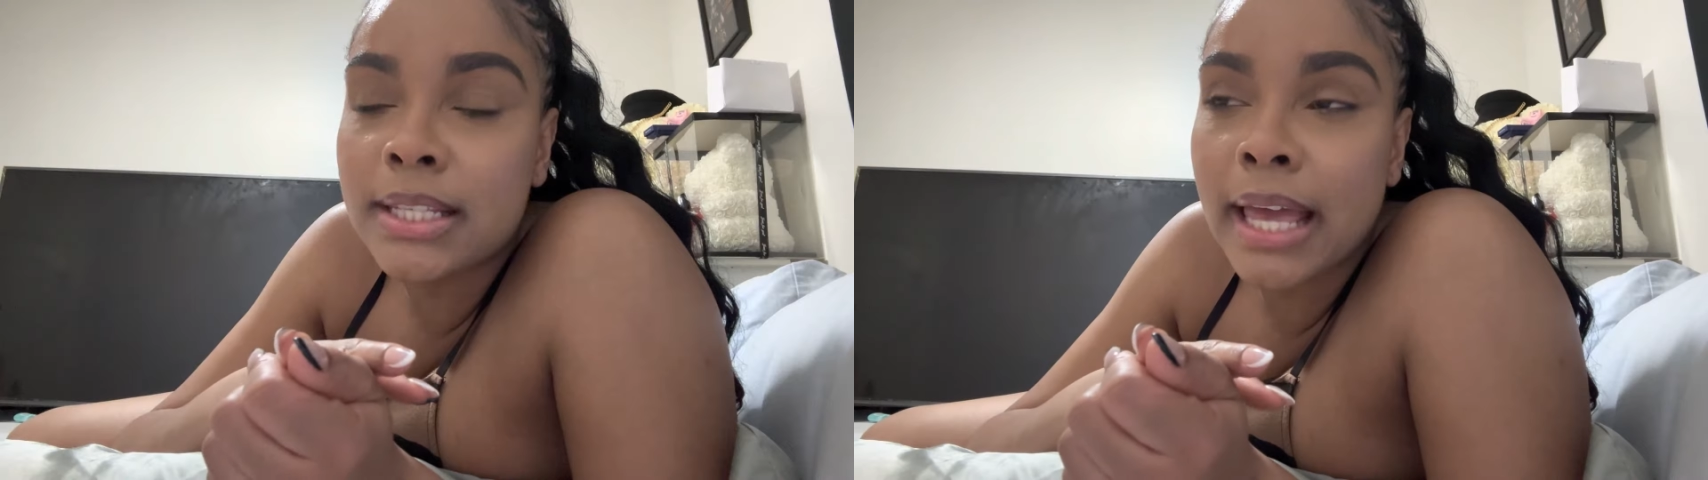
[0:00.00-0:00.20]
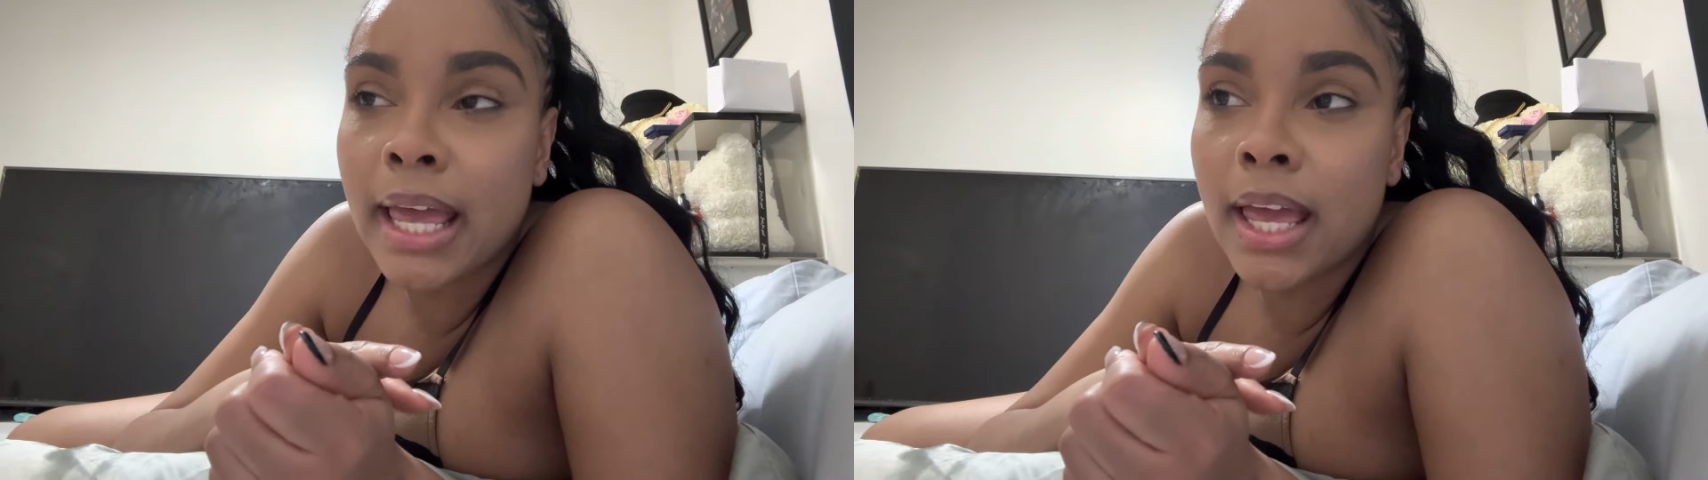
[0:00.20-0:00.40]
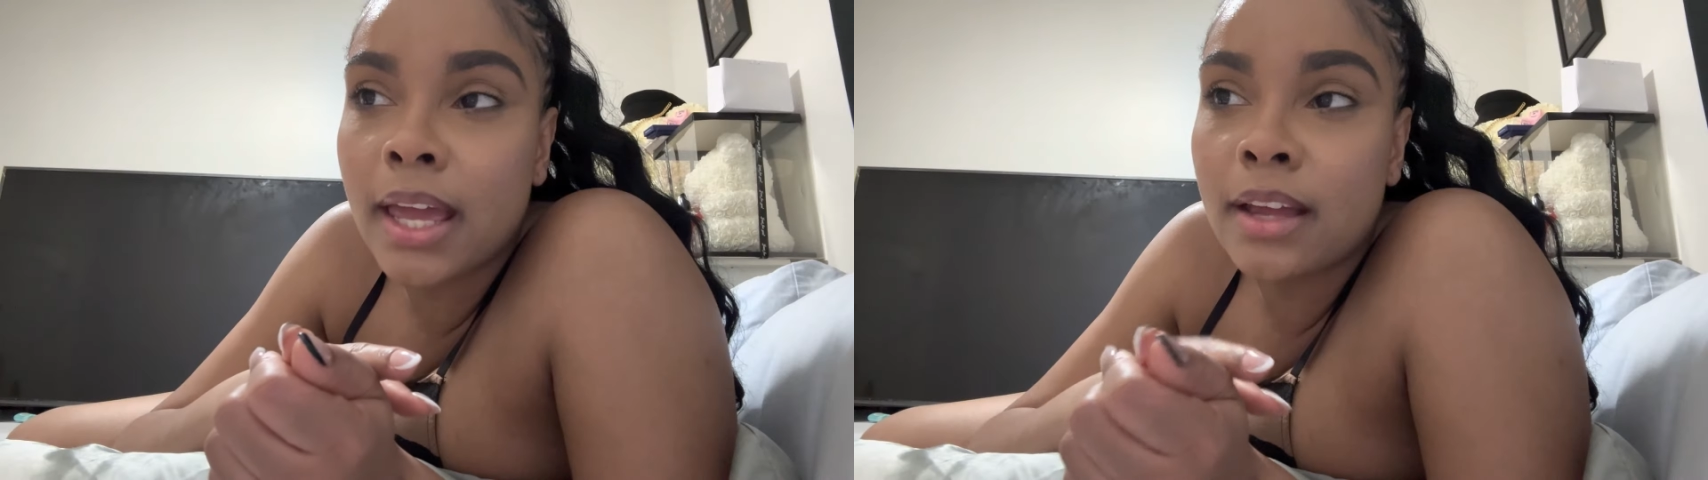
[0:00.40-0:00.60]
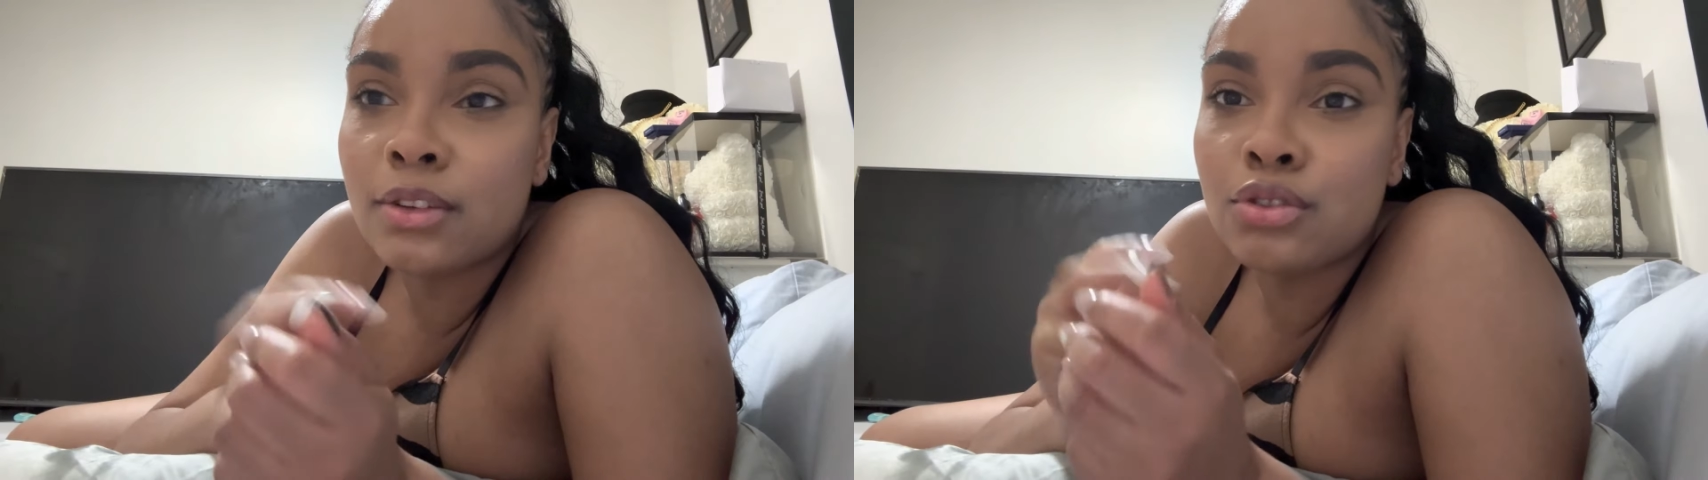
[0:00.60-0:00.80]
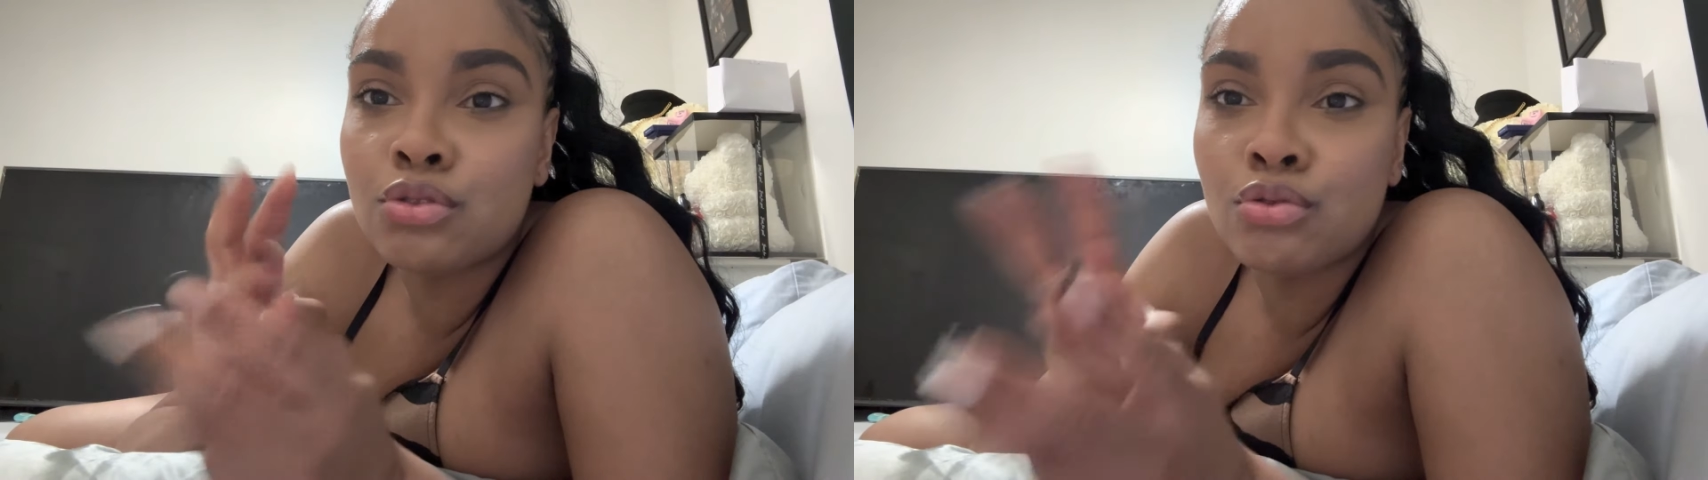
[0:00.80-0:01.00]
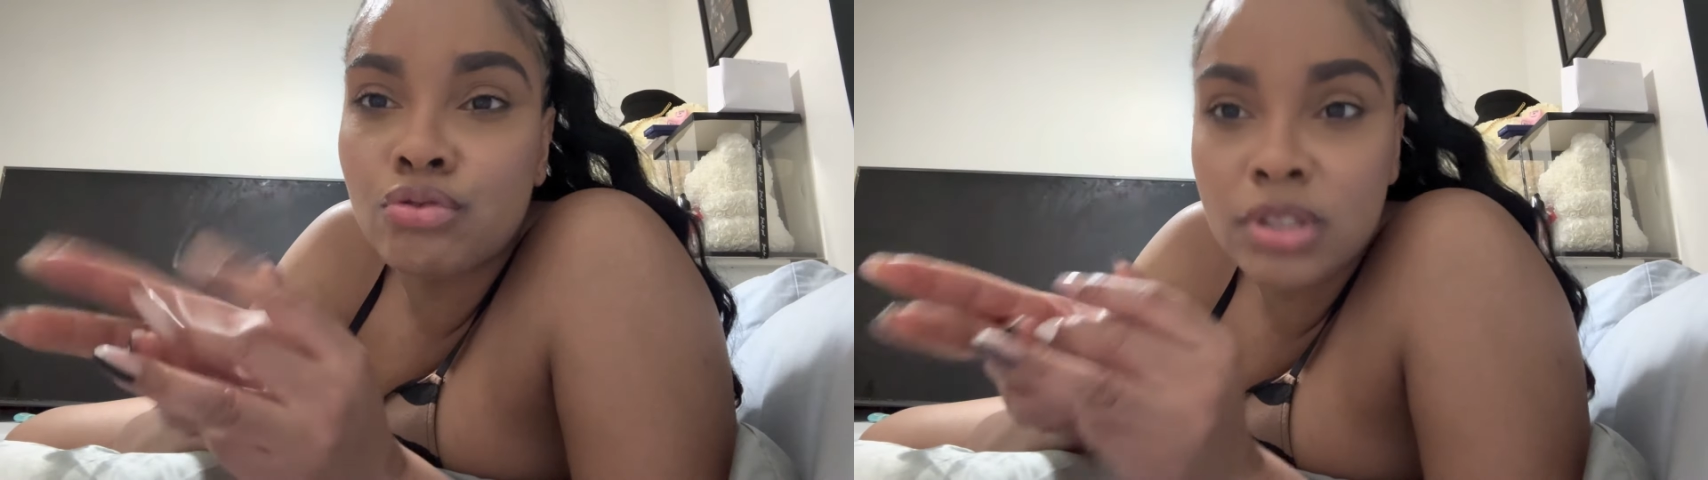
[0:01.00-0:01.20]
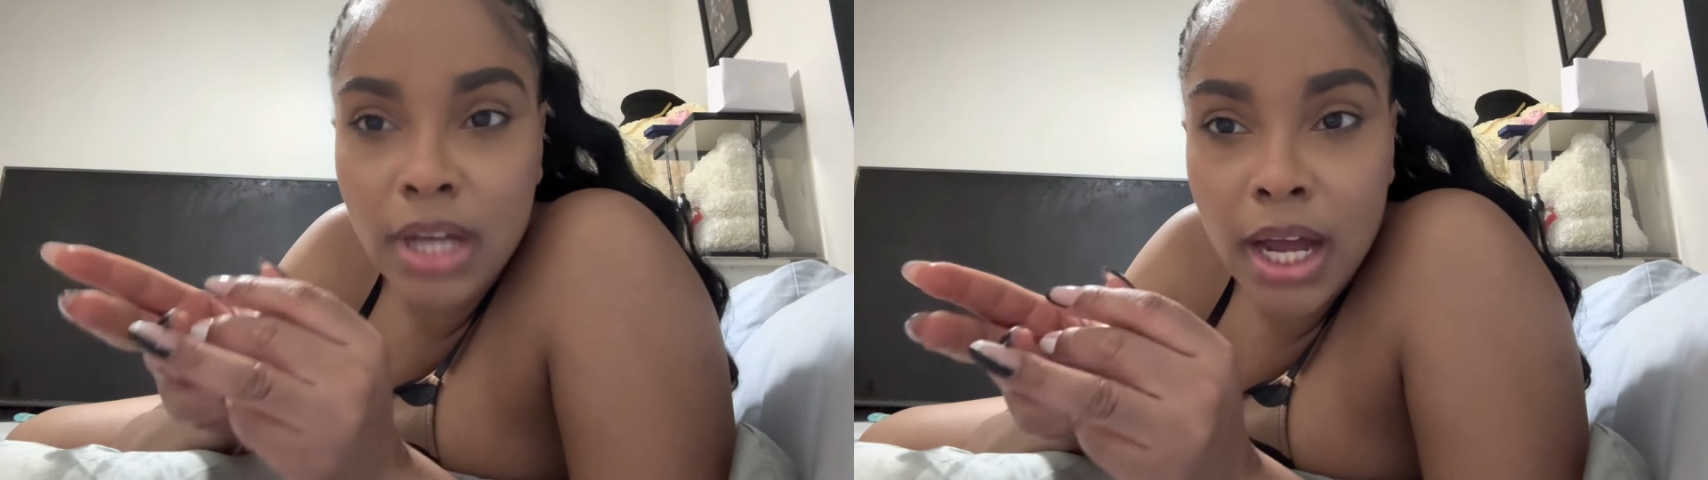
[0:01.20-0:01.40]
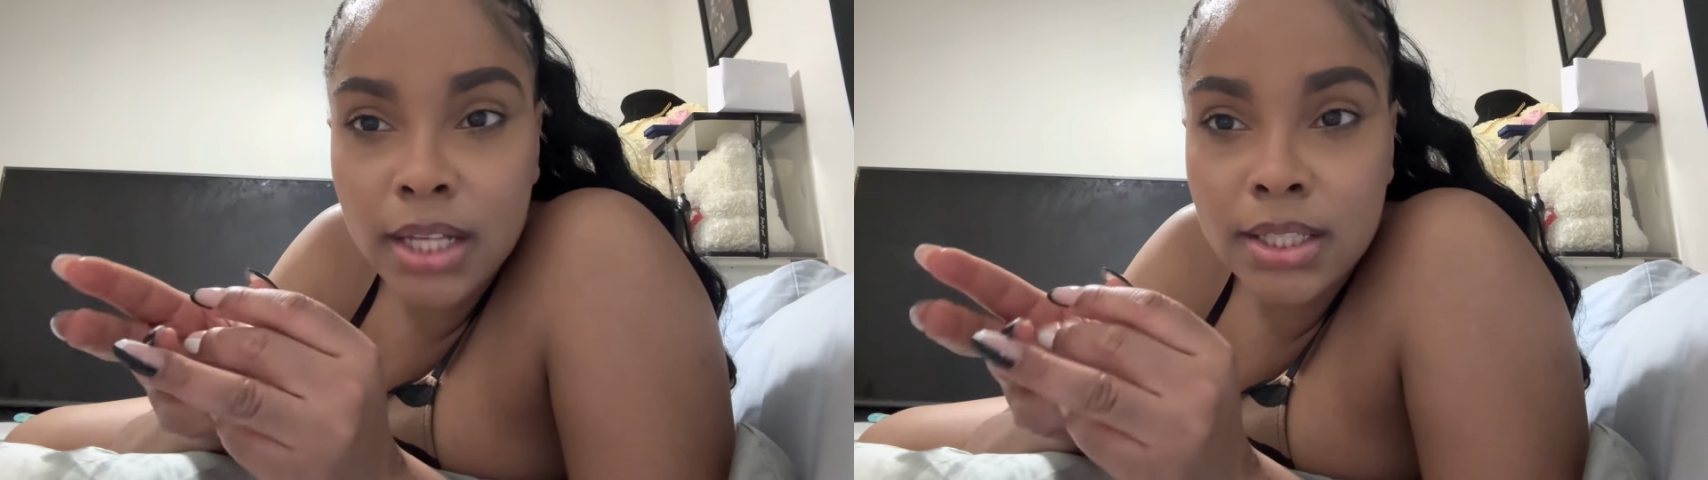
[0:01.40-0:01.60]
and 2 or 3
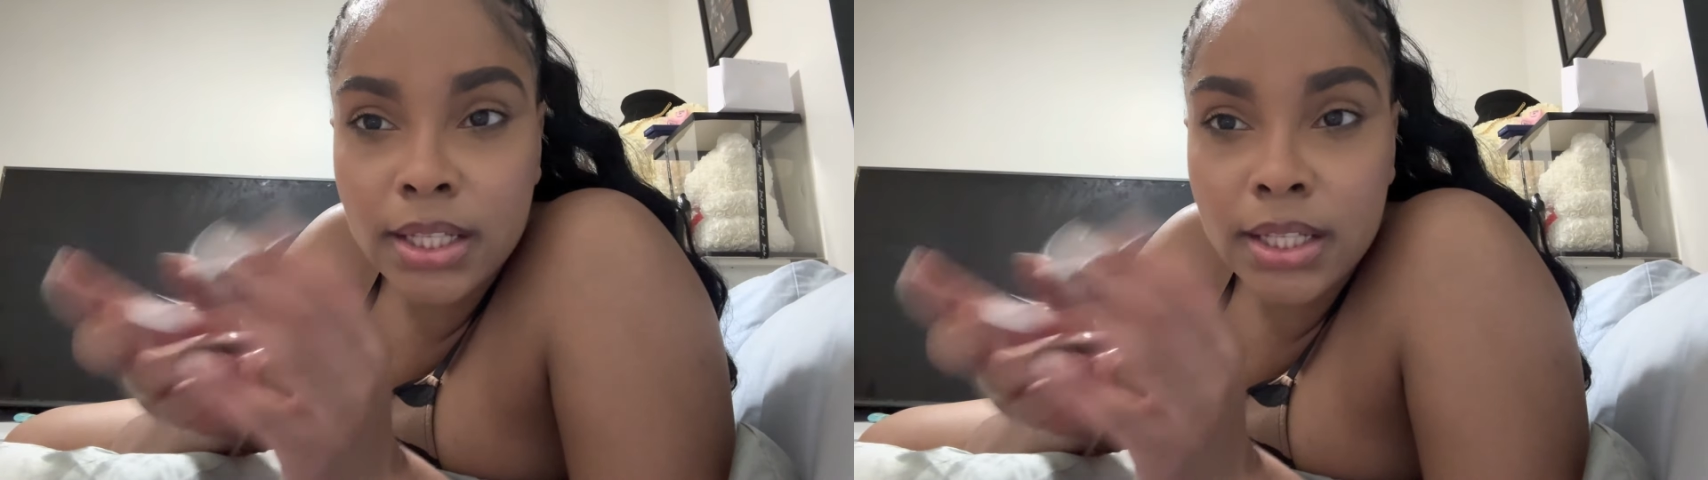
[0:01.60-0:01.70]
shots.